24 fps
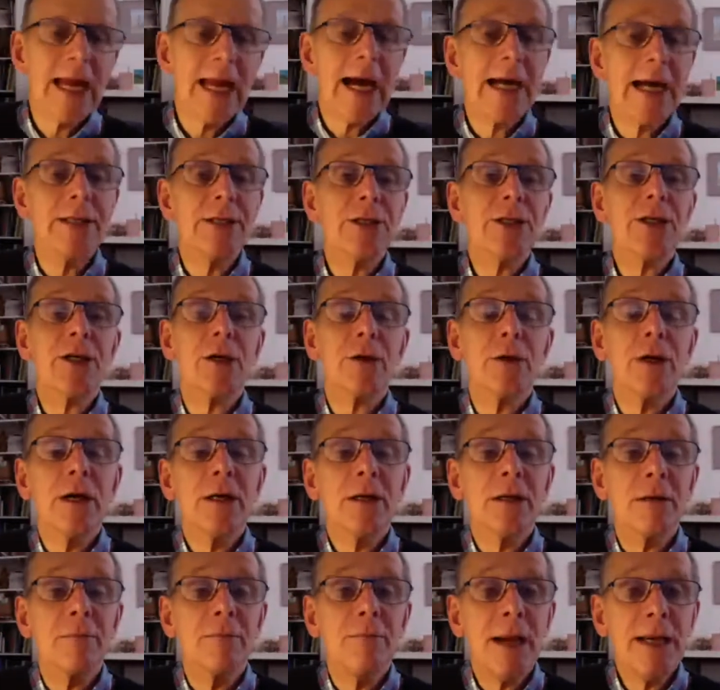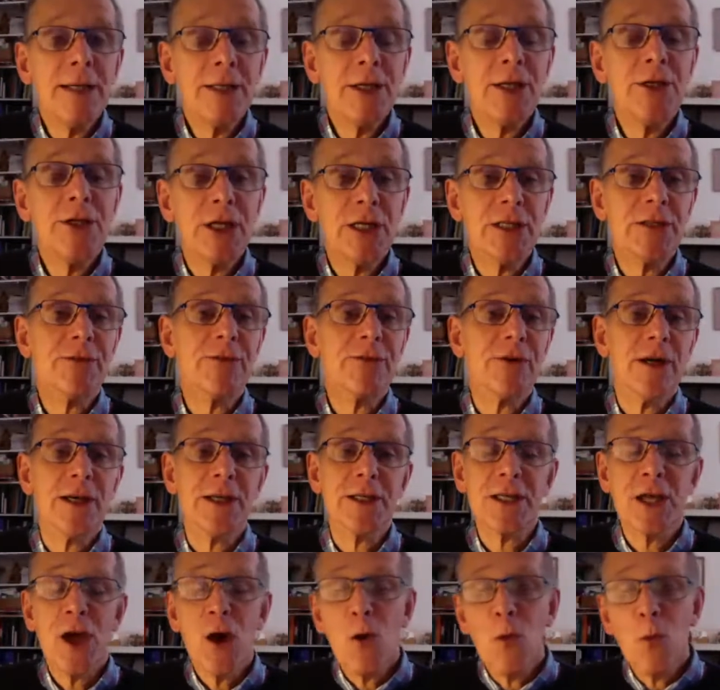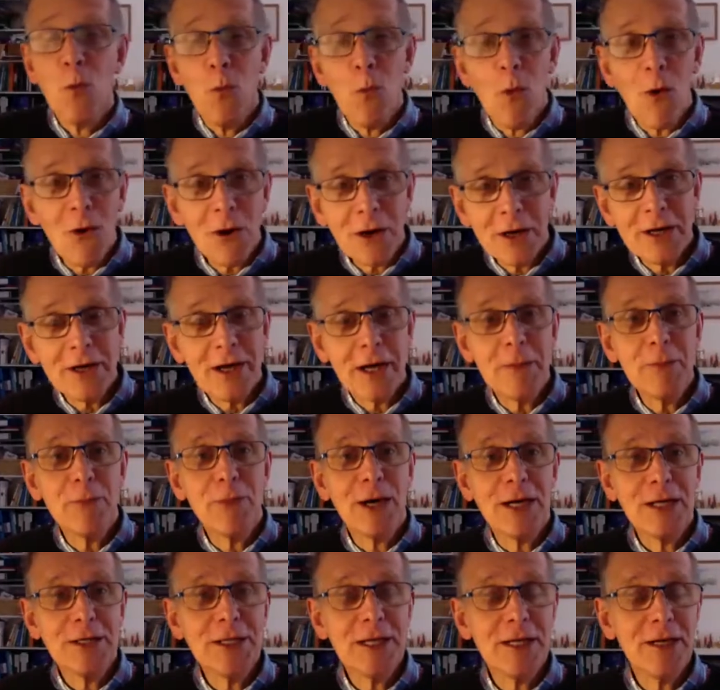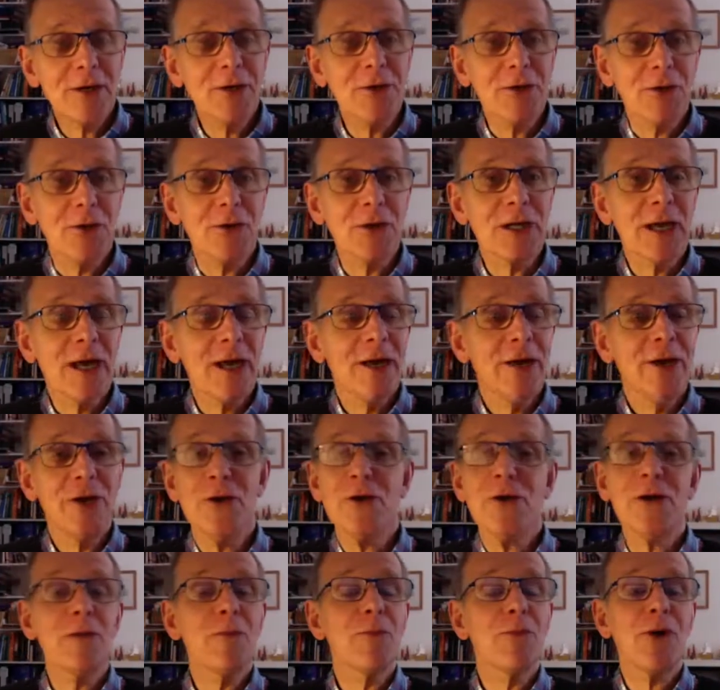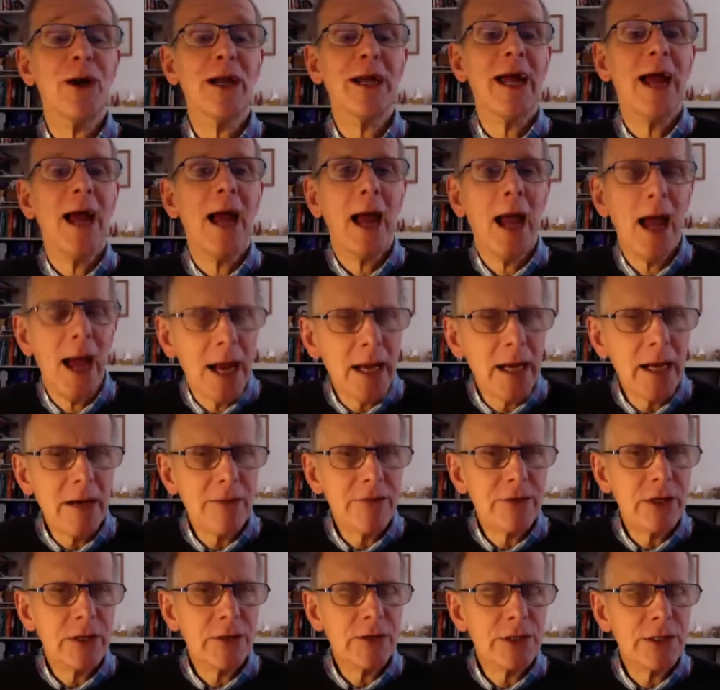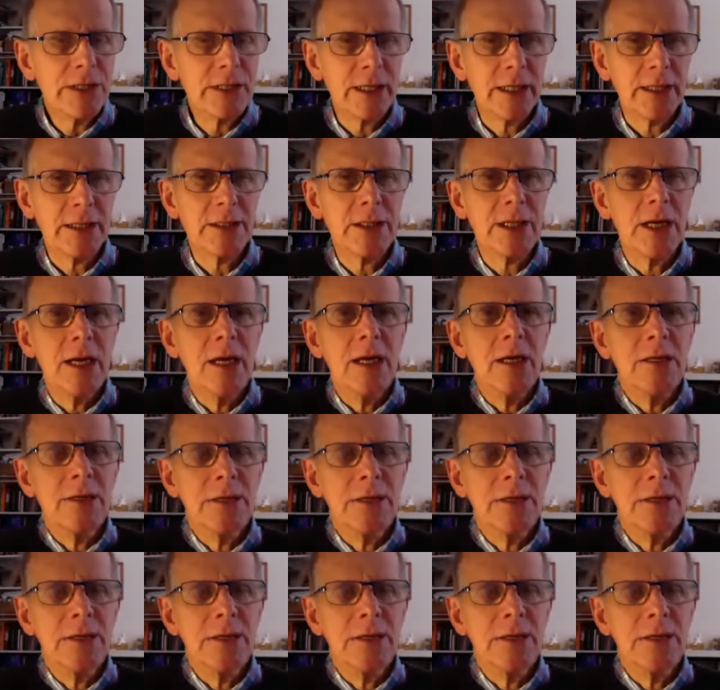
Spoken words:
And so the message is for us, what can I bring to the Lord? You can bring any of those things.